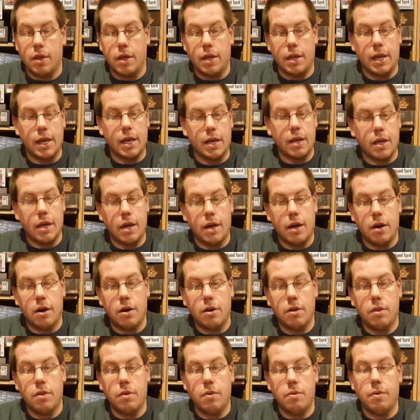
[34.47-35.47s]
deck of
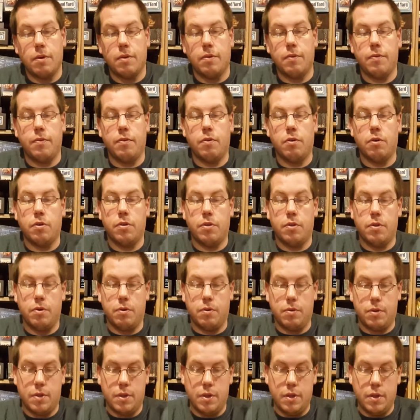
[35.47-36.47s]
cards with 4
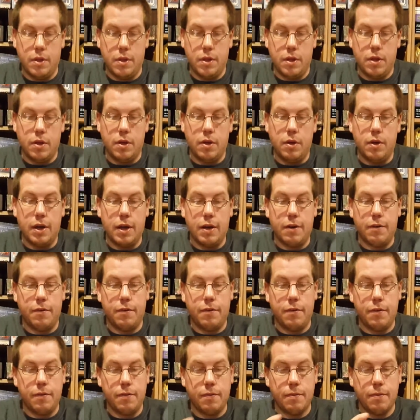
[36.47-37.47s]
suits. You have
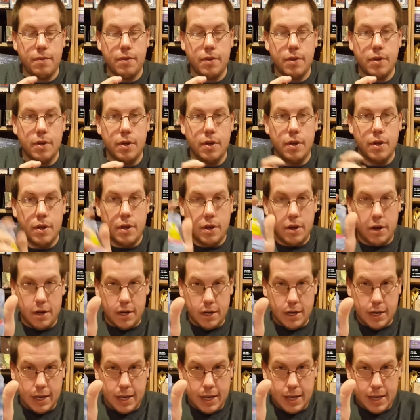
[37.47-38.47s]

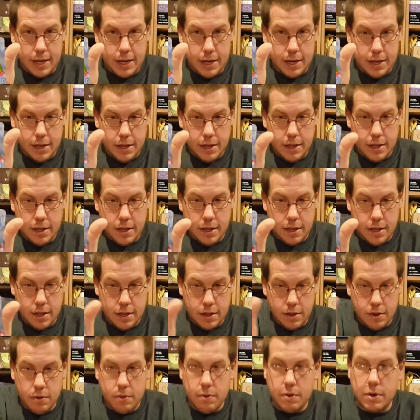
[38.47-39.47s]
Undead,
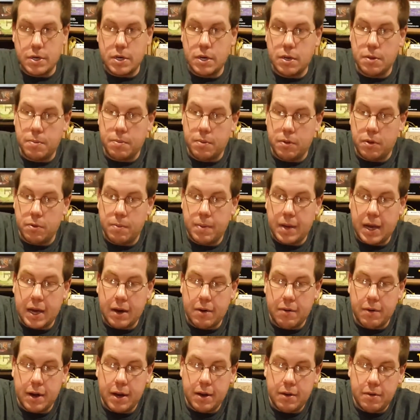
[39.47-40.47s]
which is a blue
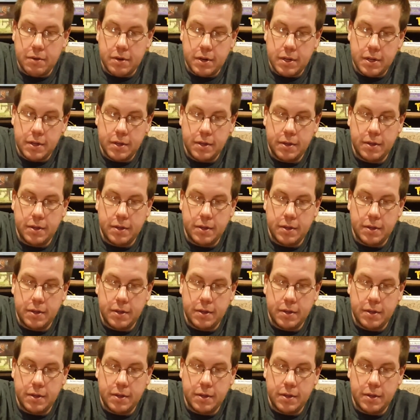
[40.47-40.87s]
background.